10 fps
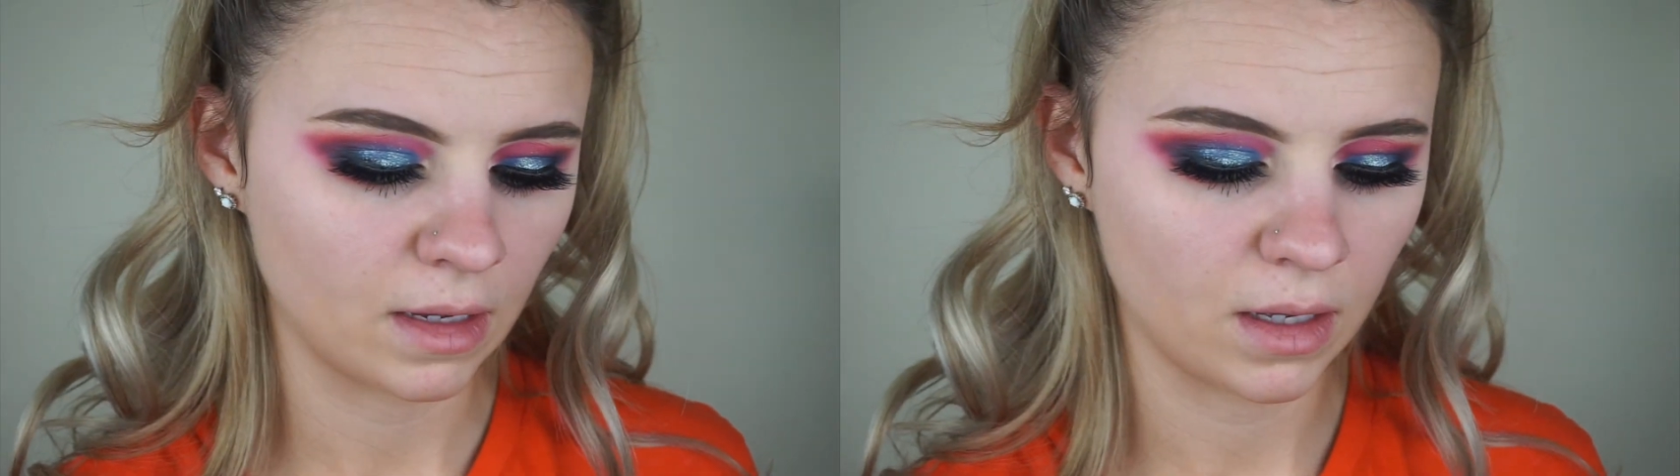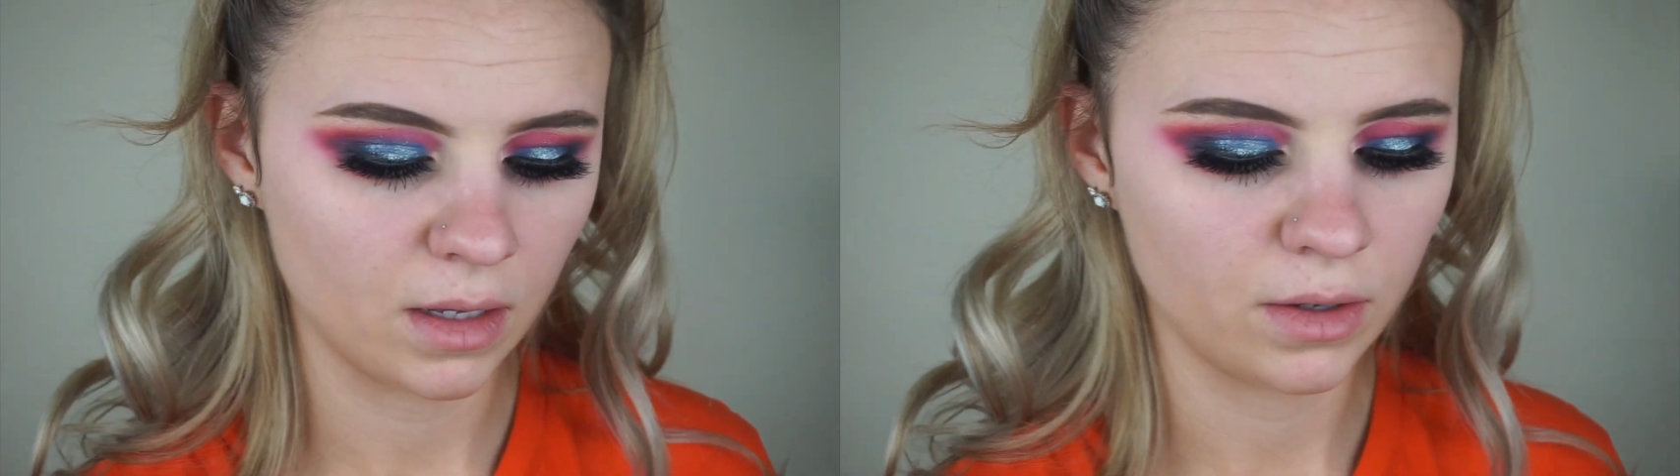
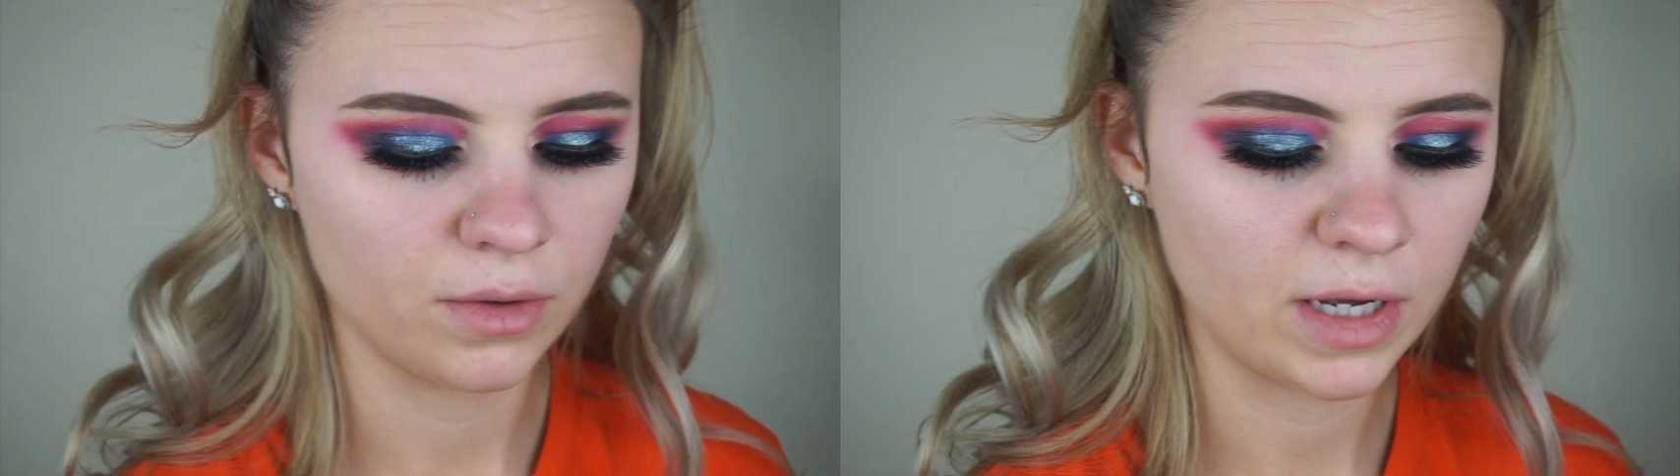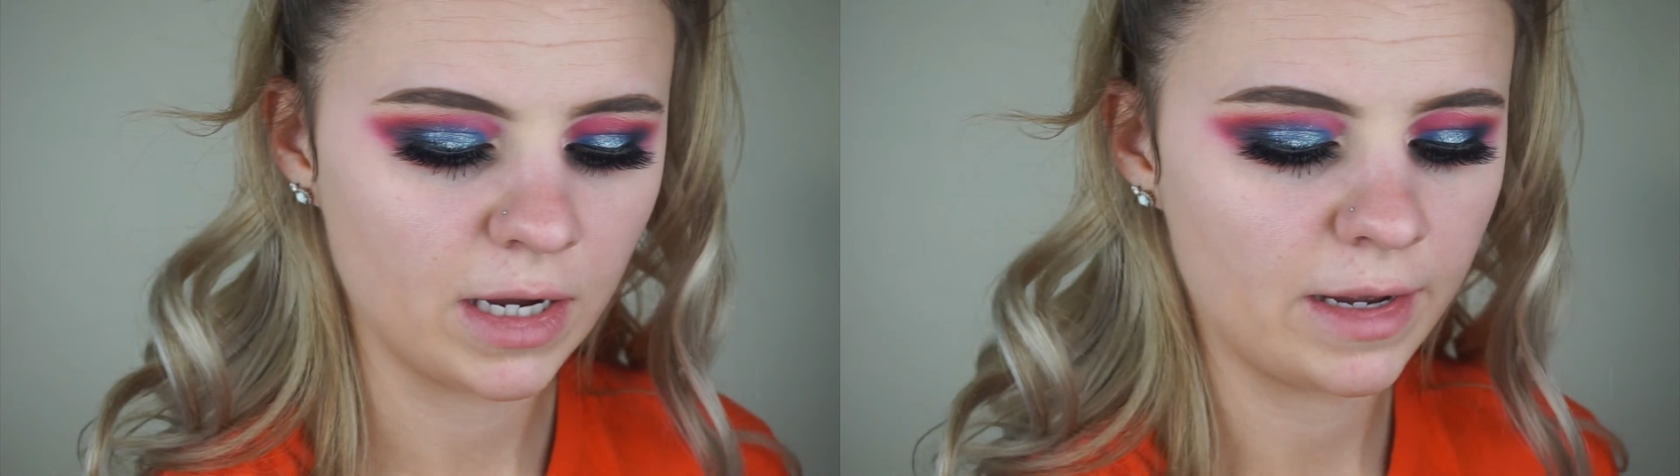
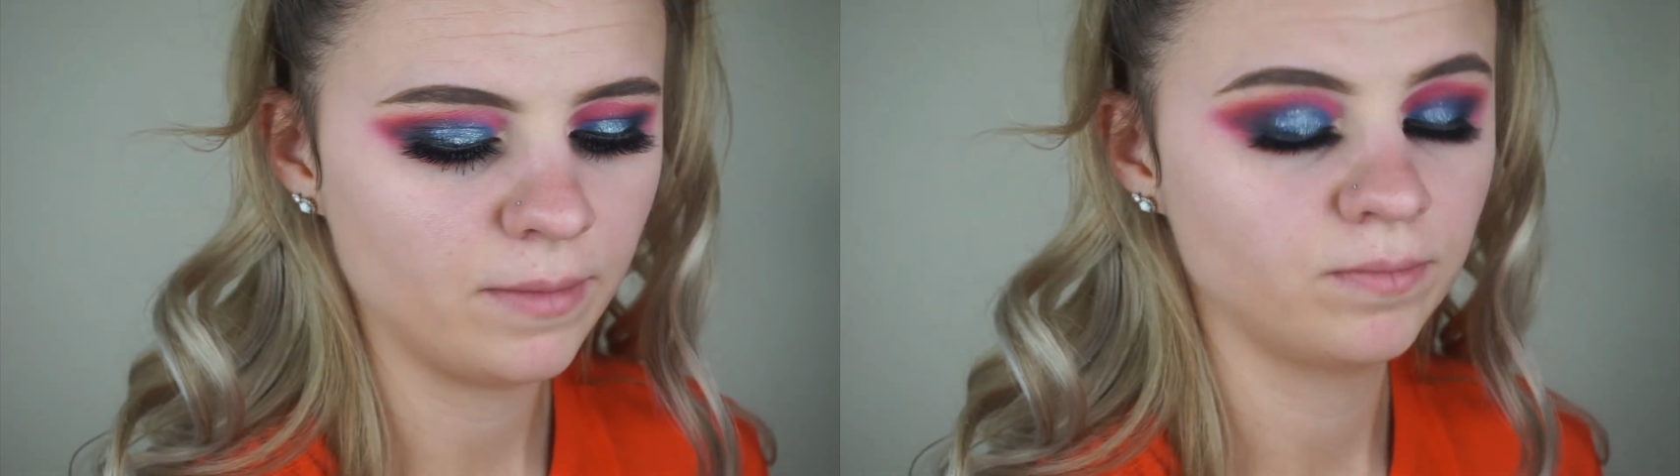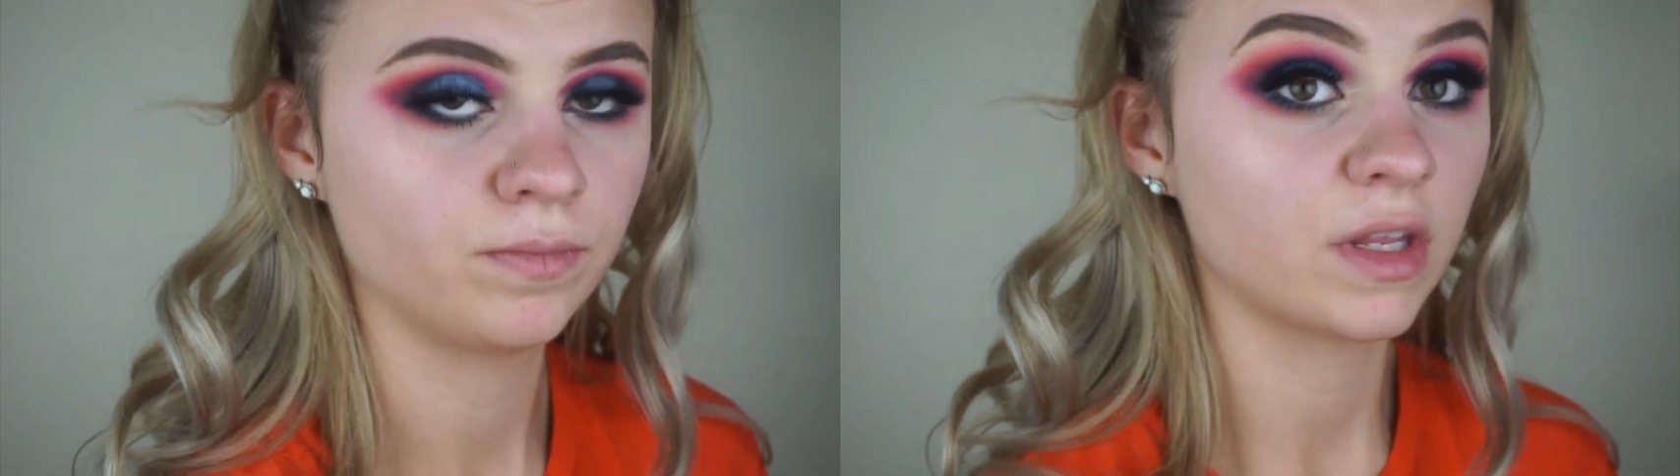Okay,
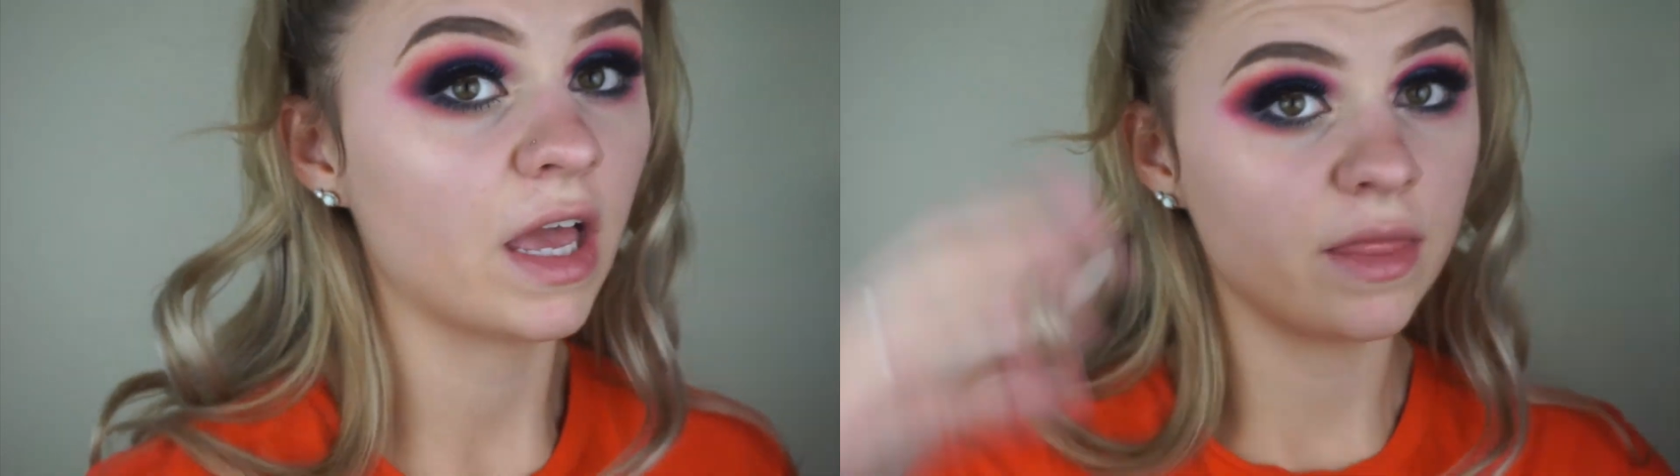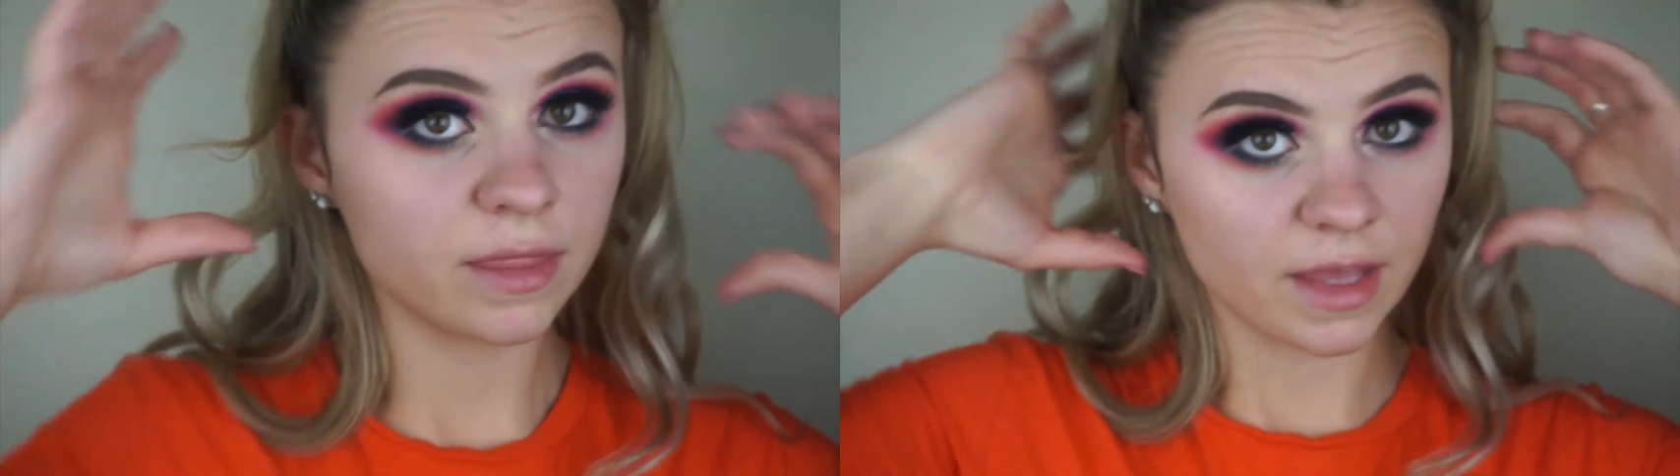
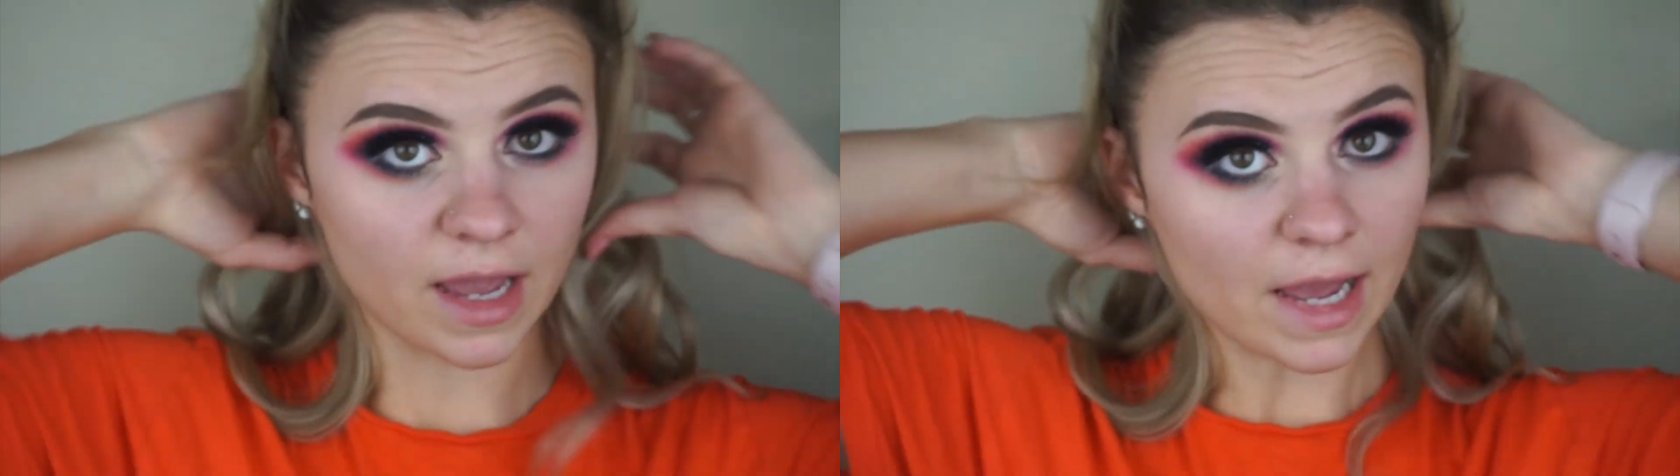and